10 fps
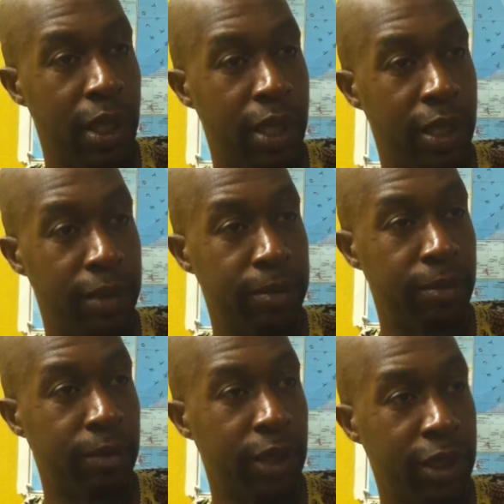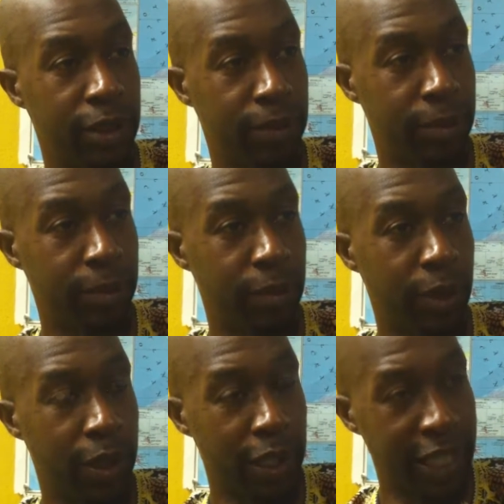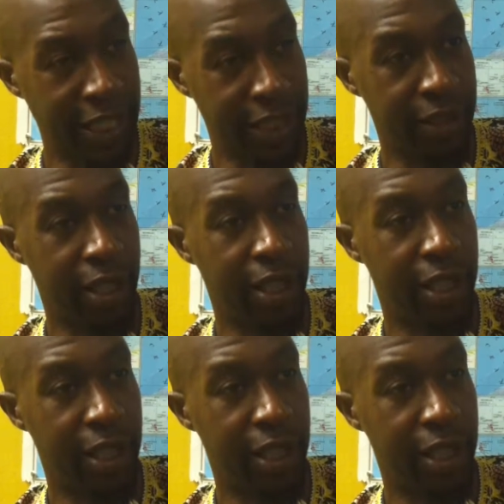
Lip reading: Um, Getting